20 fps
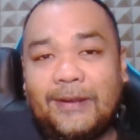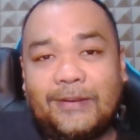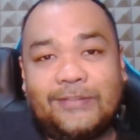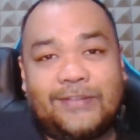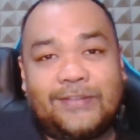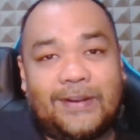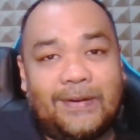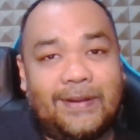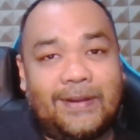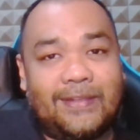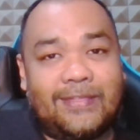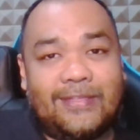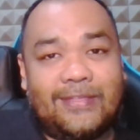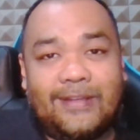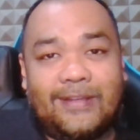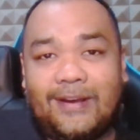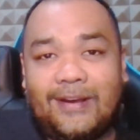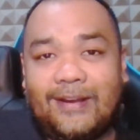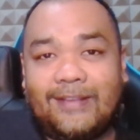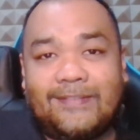uh, sharing
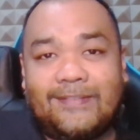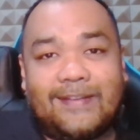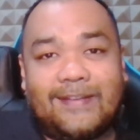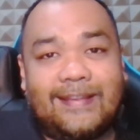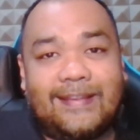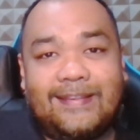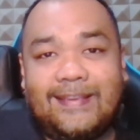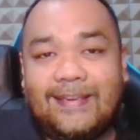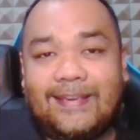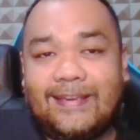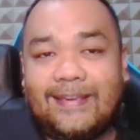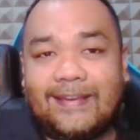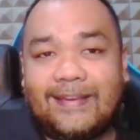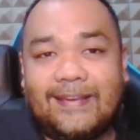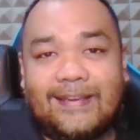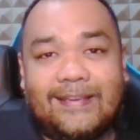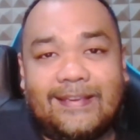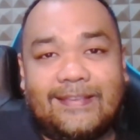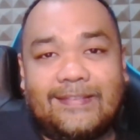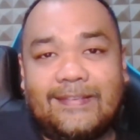thoughts,
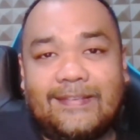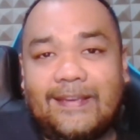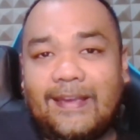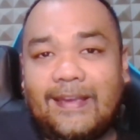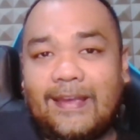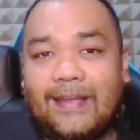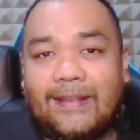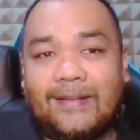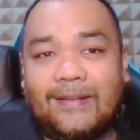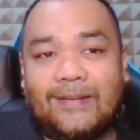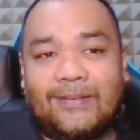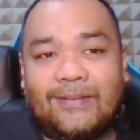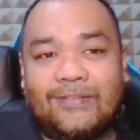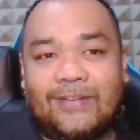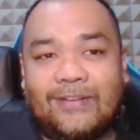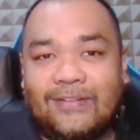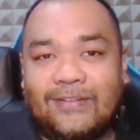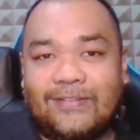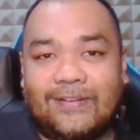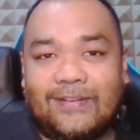ideas, and
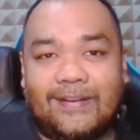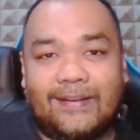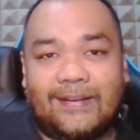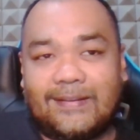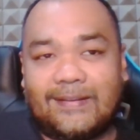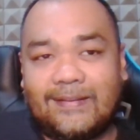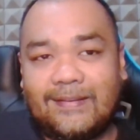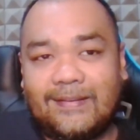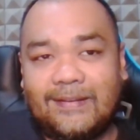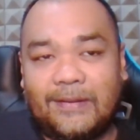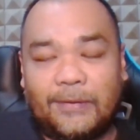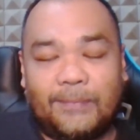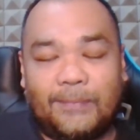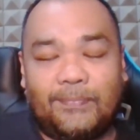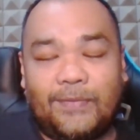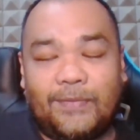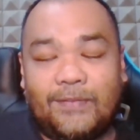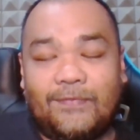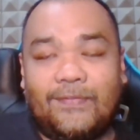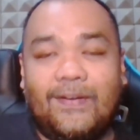exchanging, you
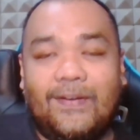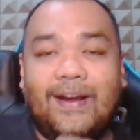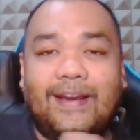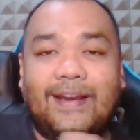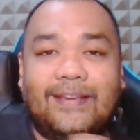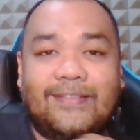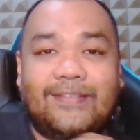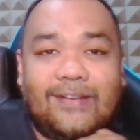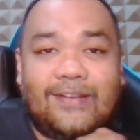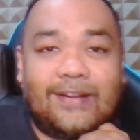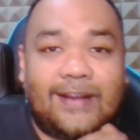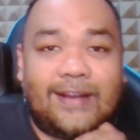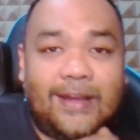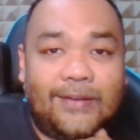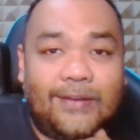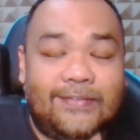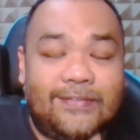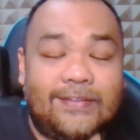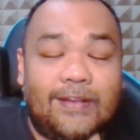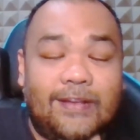know, advice on
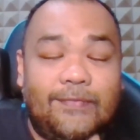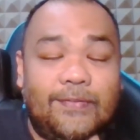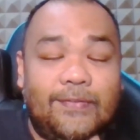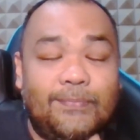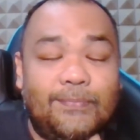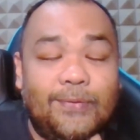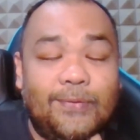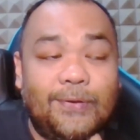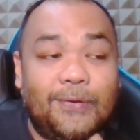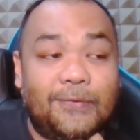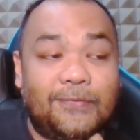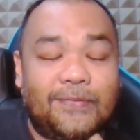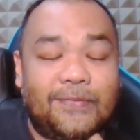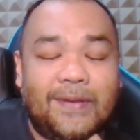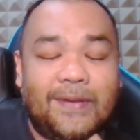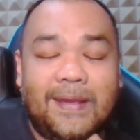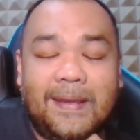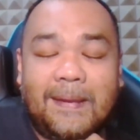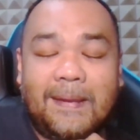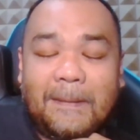how to
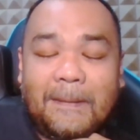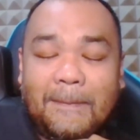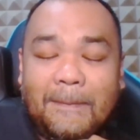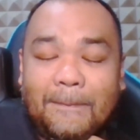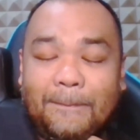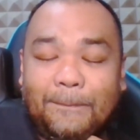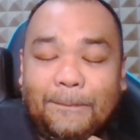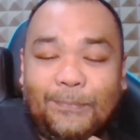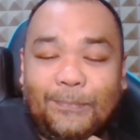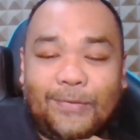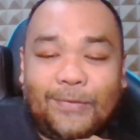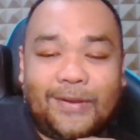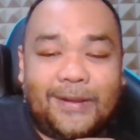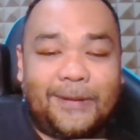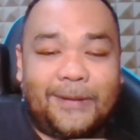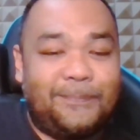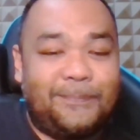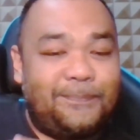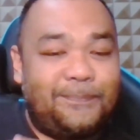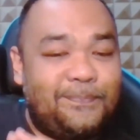self-improve.
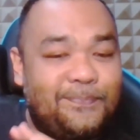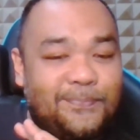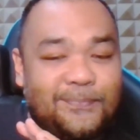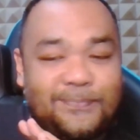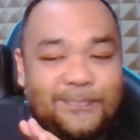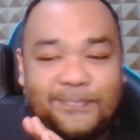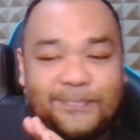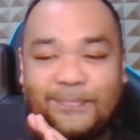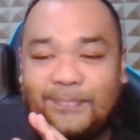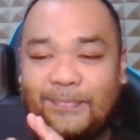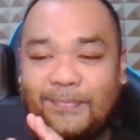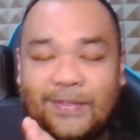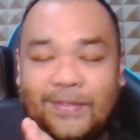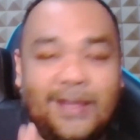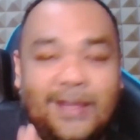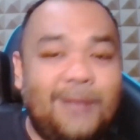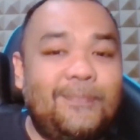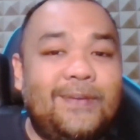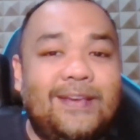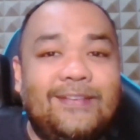But
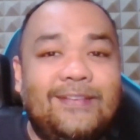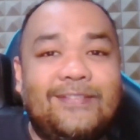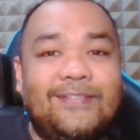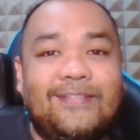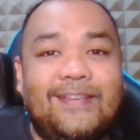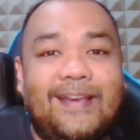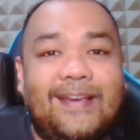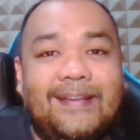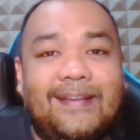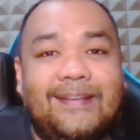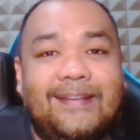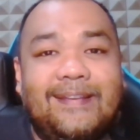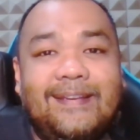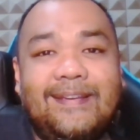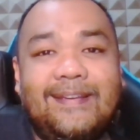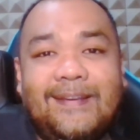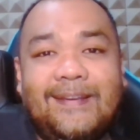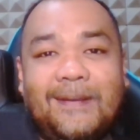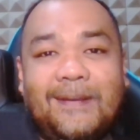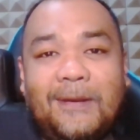that being
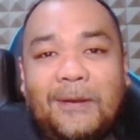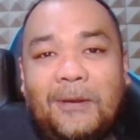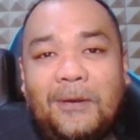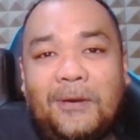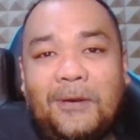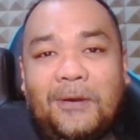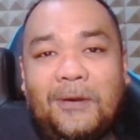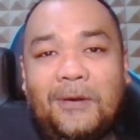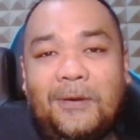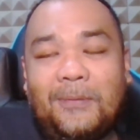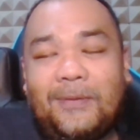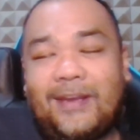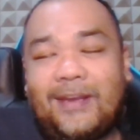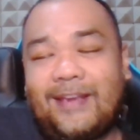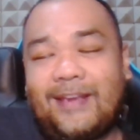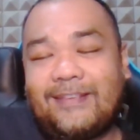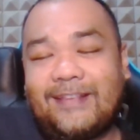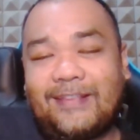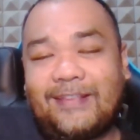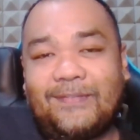said, hope
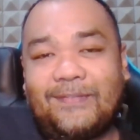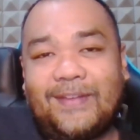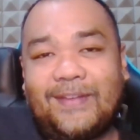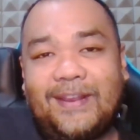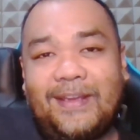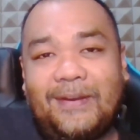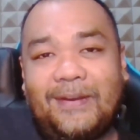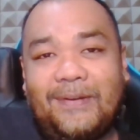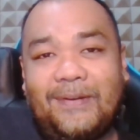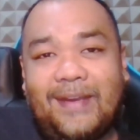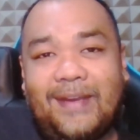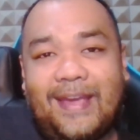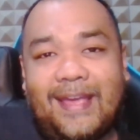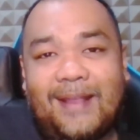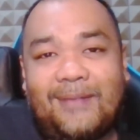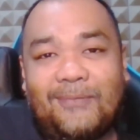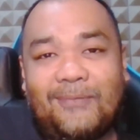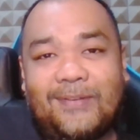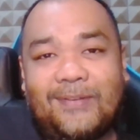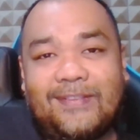you guys liked the video,
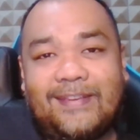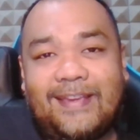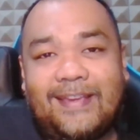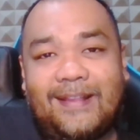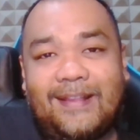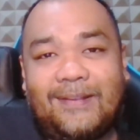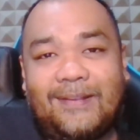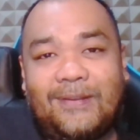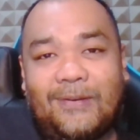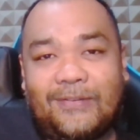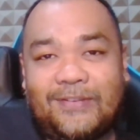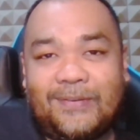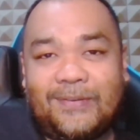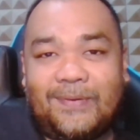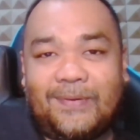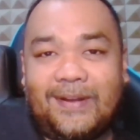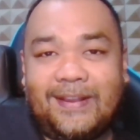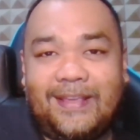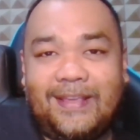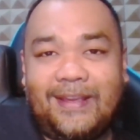and once again,
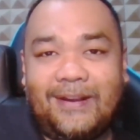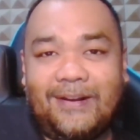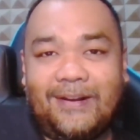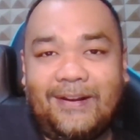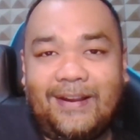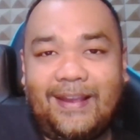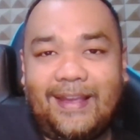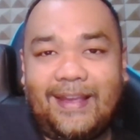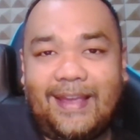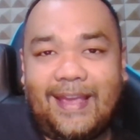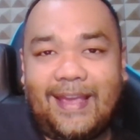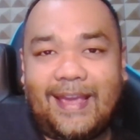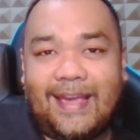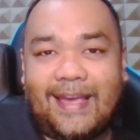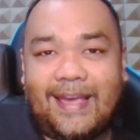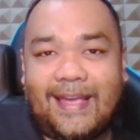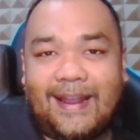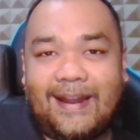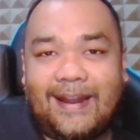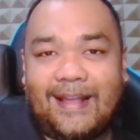Goji one here,
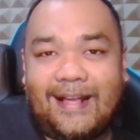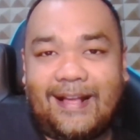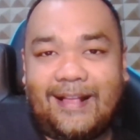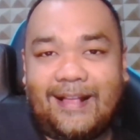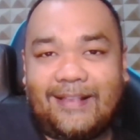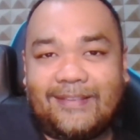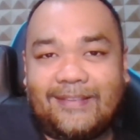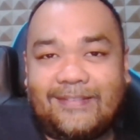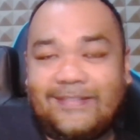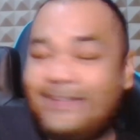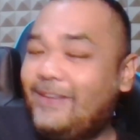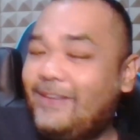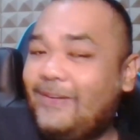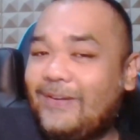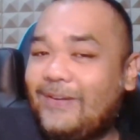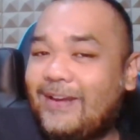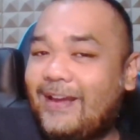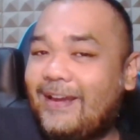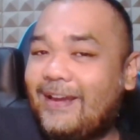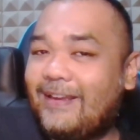and I'll
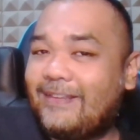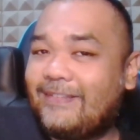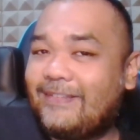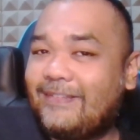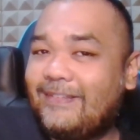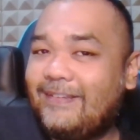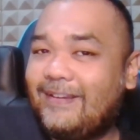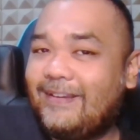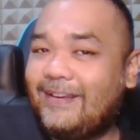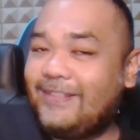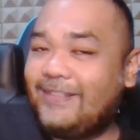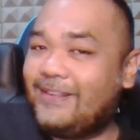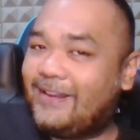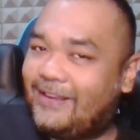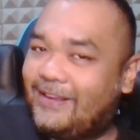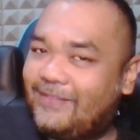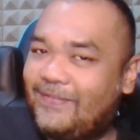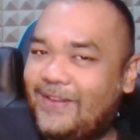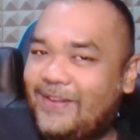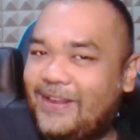see you guys in
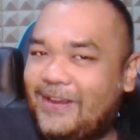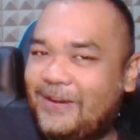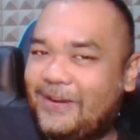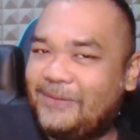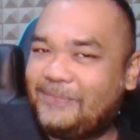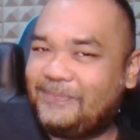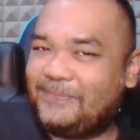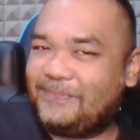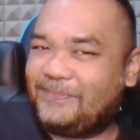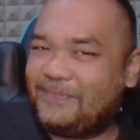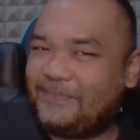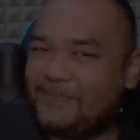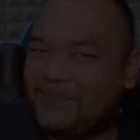the next video.